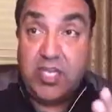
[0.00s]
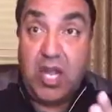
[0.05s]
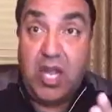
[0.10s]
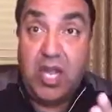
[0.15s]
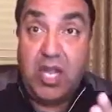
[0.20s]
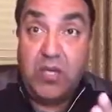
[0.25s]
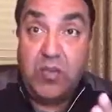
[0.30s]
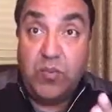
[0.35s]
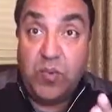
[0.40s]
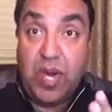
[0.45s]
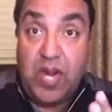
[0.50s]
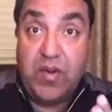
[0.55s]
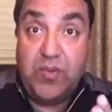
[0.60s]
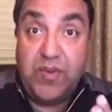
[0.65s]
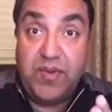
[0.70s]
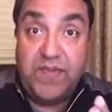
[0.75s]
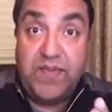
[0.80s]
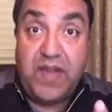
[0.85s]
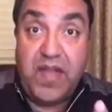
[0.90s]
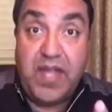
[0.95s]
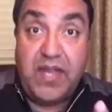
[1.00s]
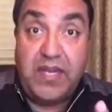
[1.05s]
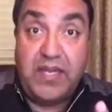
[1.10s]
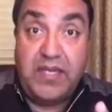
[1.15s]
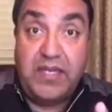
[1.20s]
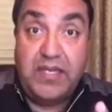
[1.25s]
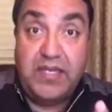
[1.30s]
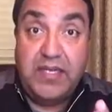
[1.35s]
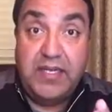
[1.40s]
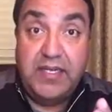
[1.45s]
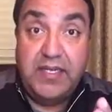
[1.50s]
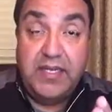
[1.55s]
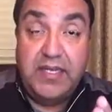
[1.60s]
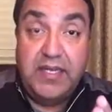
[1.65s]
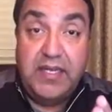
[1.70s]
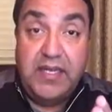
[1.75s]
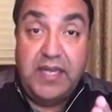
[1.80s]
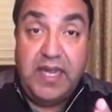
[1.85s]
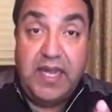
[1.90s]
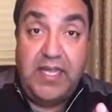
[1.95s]
"John, why are we fighting?"
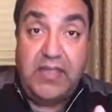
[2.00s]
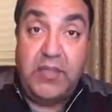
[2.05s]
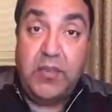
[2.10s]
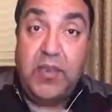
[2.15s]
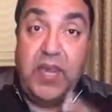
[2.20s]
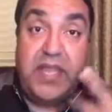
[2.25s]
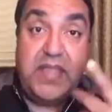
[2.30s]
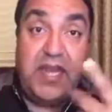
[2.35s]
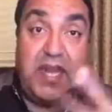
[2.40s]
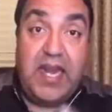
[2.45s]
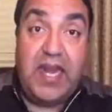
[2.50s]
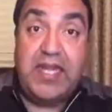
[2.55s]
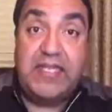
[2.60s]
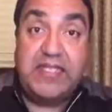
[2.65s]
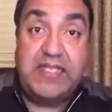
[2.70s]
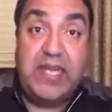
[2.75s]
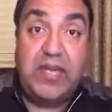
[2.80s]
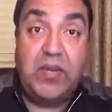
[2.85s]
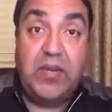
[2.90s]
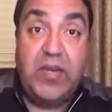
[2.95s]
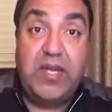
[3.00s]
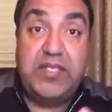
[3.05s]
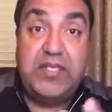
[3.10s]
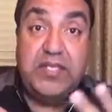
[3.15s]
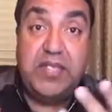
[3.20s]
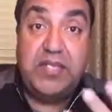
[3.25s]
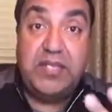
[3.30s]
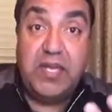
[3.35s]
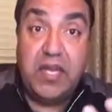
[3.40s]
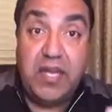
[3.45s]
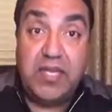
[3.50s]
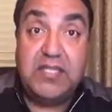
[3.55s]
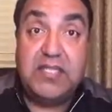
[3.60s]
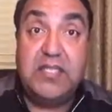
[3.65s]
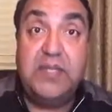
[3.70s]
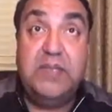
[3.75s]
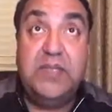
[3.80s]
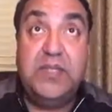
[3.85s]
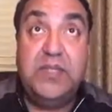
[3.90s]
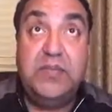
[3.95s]
And the way that I asked that question
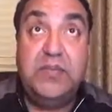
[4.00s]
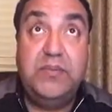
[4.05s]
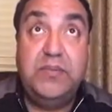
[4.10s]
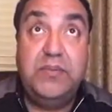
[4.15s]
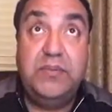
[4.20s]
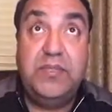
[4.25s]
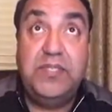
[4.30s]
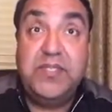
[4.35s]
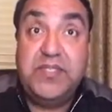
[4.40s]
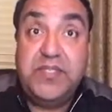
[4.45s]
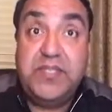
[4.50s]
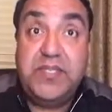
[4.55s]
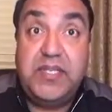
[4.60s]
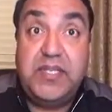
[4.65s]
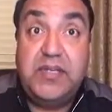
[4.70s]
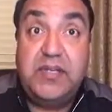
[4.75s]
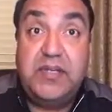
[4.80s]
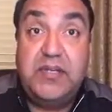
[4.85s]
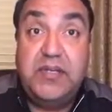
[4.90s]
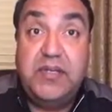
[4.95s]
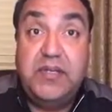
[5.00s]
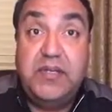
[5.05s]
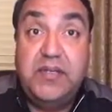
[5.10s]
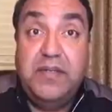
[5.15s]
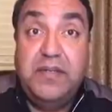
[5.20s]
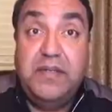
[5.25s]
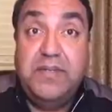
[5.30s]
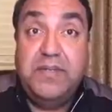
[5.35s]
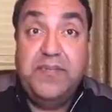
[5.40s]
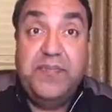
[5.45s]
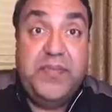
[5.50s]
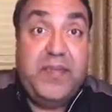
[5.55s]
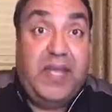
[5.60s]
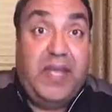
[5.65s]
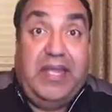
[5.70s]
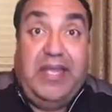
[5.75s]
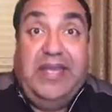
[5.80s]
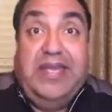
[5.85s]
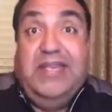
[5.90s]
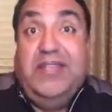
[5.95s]
caused him to consider.
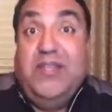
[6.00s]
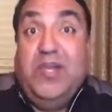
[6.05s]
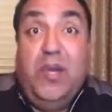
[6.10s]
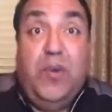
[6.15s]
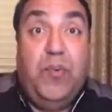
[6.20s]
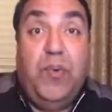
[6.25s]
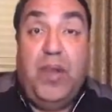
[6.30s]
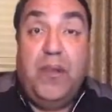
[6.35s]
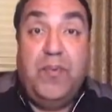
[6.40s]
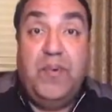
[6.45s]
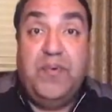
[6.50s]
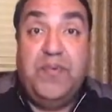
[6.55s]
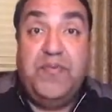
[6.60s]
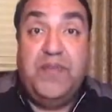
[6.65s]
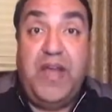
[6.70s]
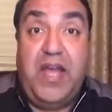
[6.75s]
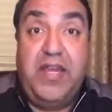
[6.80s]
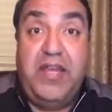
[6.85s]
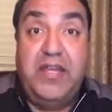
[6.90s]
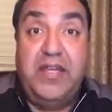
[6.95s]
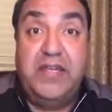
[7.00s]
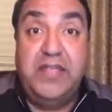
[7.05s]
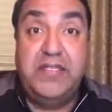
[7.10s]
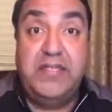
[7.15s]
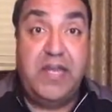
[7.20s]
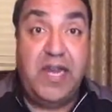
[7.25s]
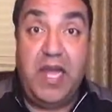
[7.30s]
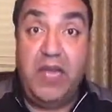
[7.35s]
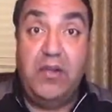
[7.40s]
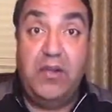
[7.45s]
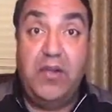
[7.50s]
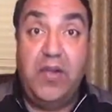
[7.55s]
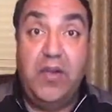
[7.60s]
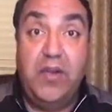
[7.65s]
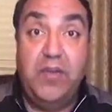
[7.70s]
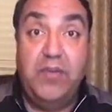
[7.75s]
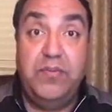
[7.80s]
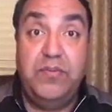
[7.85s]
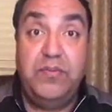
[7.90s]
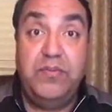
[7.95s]
He didn't know why we were fighting. He said, "I don't
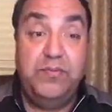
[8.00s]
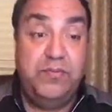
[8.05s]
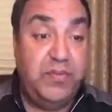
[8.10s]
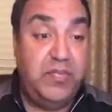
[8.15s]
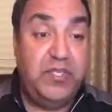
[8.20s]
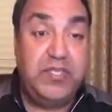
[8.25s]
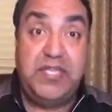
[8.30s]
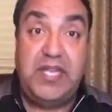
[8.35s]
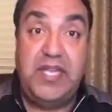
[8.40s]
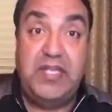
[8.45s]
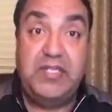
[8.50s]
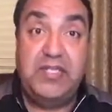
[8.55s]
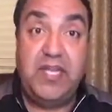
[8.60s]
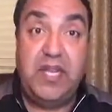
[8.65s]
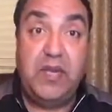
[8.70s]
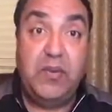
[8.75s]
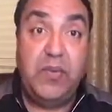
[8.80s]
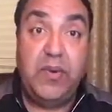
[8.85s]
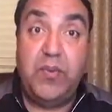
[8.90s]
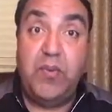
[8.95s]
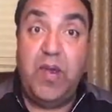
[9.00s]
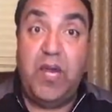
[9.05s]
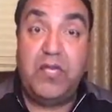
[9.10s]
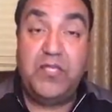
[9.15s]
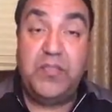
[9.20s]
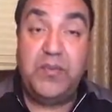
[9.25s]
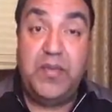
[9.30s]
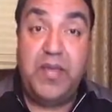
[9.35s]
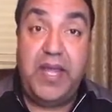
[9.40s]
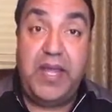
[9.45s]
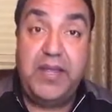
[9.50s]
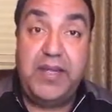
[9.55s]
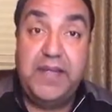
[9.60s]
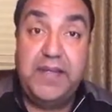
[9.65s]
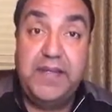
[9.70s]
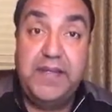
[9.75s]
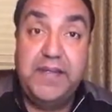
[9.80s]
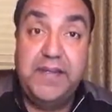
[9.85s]
know," and put his hands down, and we walked away.